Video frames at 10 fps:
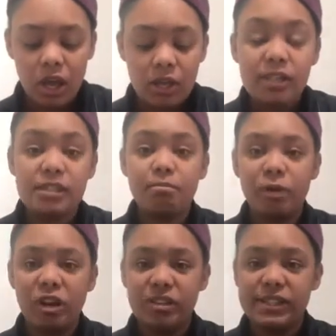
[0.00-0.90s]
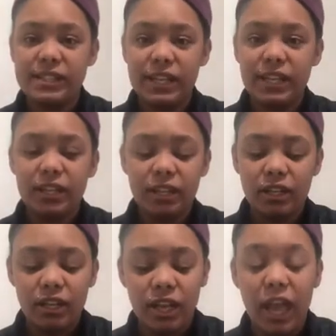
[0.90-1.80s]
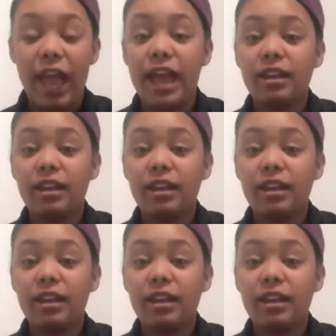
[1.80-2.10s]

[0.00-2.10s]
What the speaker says: some bird seed, and